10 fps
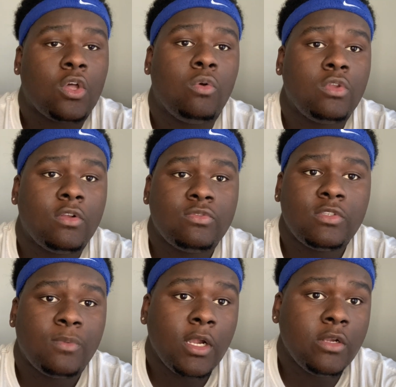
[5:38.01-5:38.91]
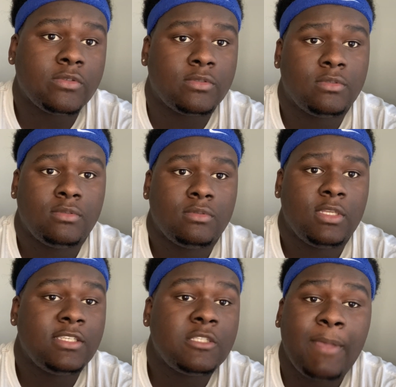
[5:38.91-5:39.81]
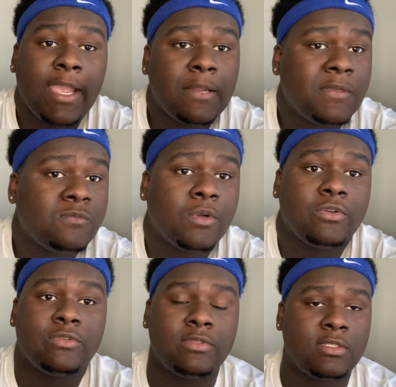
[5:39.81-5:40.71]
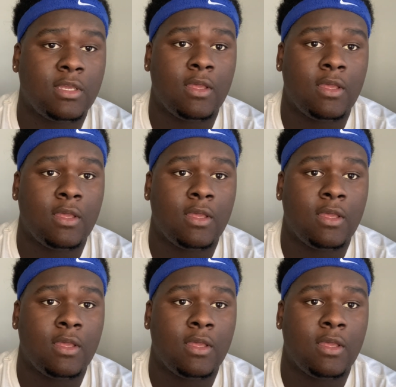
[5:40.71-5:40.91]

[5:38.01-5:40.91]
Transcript: holding on to his word. He's just backing up his words.